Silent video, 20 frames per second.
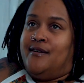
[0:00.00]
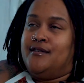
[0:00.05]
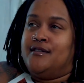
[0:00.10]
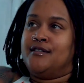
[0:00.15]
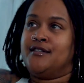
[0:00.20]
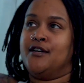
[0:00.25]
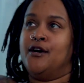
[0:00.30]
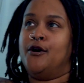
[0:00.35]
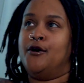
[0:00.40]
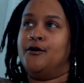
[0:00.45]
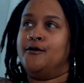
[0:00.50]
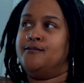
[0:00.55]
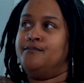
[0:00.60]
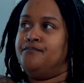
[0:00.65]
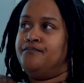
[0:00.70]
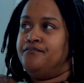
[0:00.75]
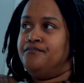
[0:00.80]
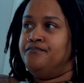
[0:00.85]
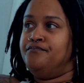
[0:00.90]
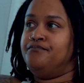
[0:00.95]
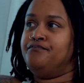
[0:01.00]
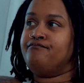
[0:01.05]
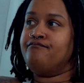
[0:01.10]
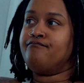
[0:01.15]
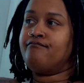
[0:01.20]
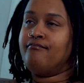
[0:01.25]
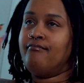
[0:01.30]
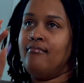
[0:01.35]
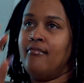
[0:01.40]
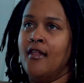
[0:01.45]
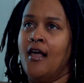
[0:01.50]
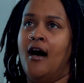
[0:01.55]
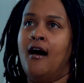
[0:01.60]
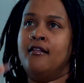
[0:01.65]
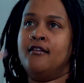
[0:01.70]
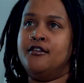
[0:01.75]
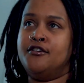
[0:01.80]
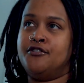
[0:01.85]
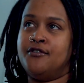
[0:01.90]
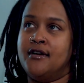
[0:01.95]
So
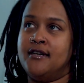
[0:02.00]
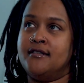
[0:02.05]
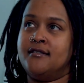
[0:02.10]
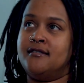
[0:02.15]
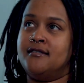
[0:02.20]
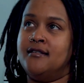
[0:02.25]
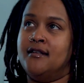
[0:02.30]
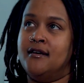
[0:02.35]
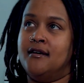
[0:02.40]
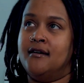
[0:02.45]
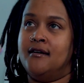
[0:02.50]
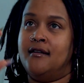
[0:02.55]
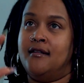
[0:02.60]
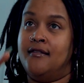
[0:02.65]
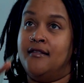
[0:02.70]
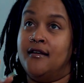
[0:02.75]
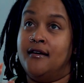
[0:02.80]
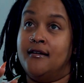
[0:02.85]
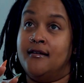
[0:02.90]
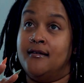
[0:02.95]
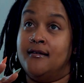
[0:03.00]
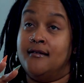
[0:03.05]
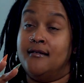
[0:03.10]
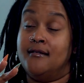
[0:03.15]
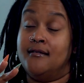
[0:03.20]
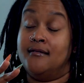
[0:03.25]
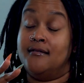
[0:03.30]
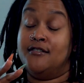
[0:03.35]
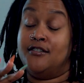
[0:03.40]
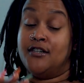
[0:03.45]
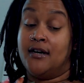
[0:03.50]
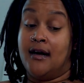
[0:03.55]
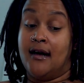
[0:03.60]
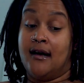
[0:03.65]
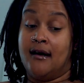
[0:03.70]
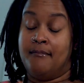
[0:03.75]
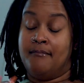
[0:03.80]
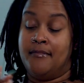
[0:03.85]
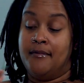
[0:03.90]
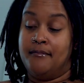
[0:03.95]
I'll address the
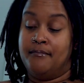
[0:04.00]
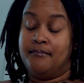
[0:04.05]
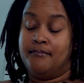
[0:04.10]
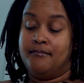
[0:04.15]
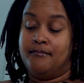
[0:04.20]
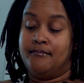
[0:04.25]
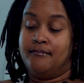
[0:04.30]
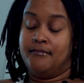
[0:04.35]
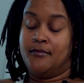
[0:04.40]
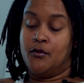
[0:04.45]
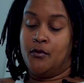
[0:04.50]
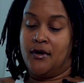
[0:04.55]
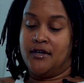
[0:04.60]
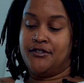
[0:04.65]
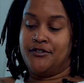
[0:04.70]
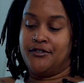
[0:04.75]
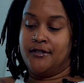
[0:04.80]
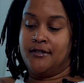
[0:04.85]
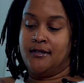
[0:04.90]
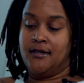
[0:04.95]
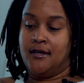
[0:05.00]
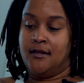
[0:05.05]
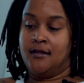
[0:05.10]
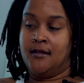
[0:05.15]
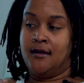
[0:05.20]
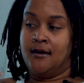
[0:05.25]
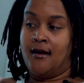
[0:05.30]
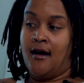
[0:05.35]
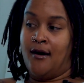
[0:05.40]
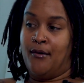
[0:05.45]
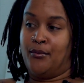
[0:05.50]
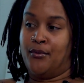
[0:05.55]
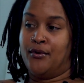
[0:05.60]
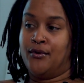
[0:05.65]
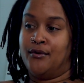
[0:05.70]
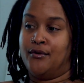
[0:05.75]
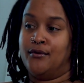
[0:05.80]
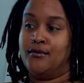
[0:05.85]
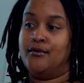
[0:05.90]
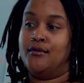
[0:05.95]
job question, and then I
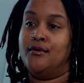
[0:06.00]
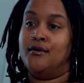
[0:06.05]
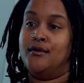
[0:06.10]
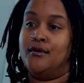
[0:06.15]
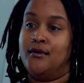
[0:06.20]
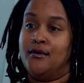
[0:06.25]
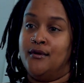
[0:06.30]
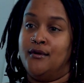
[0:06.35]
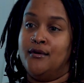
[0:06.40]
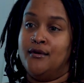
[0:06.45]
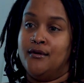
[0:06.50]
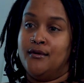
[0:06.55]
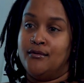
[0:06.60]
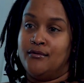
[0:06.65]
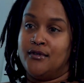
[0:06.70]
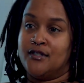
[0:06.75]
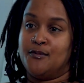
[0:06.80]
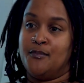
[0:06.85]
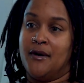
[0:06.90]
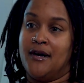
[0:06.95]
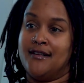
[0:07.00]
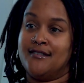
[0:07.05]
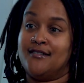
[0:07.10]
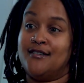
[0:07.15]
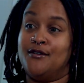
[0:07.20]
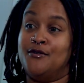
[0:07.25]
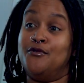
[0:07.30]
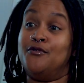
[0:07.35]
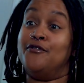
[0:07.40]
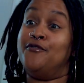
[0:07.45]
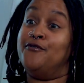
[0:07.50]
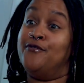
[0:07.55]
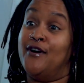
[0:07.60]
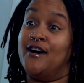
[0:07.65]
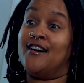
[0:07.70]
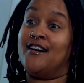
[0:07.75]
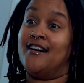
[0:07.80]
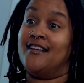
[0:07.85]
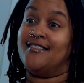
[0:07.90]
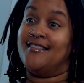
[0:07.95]
will respond to the who the fuck I